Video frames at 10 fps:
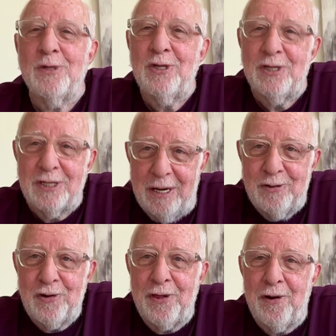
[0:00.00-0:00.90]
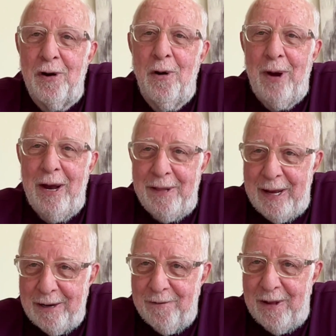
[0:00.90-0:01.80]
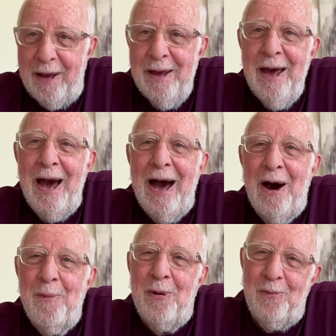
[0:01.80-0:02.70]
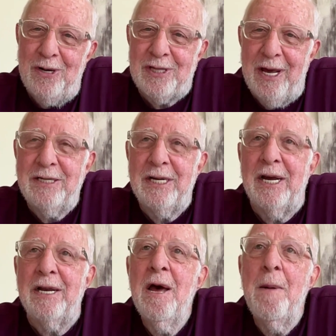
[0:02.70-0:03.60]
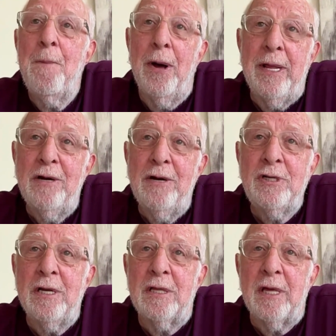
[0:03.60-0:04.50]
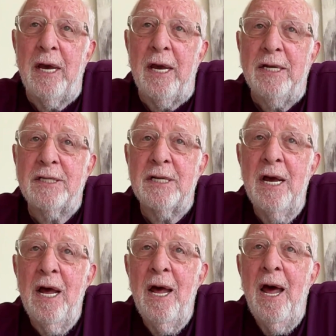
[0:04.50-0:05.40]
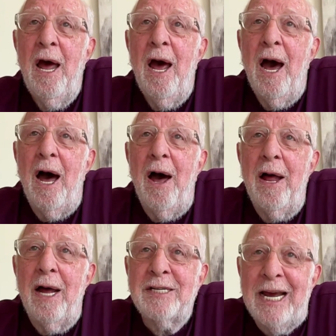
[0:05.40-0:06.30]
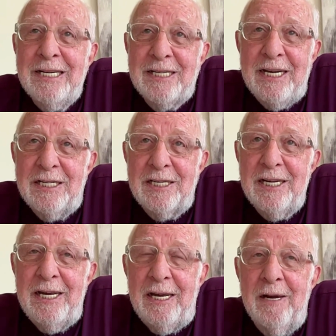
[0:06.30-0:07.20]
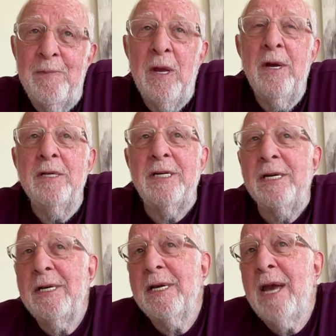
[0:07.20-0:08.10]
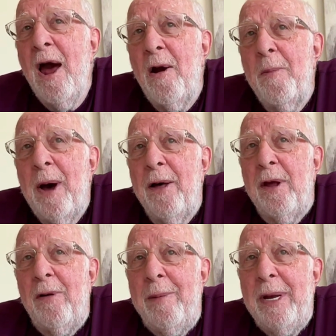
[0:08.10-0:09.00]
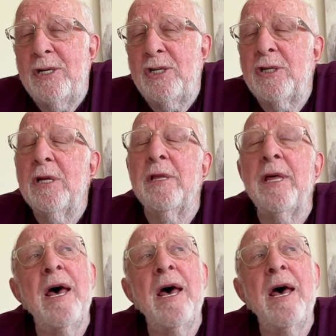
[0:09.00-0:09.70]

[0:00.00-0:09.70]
This was just a throwaway at the end of the okay. album, which they did. But the interesting thing is ten C C didn't care about their image.